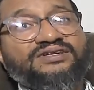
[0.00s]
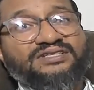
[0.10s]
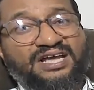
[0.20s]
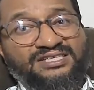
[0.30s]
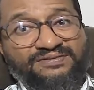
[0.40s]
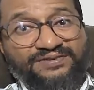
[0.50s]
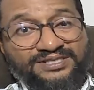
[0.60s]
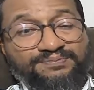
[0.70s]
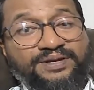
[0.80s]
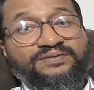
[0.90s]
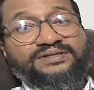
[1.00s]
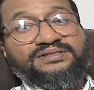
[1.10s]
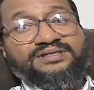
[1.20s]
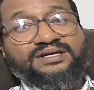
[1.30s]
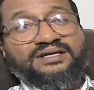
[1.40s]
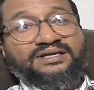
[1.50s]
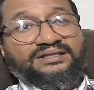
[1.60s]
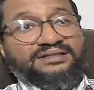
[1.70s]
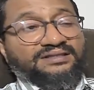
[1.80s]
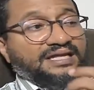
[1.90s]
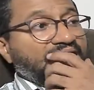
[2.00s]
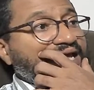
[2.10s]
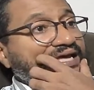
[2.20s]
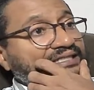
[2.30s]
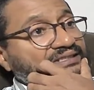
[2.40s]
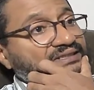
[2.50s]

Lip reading: lots of experience that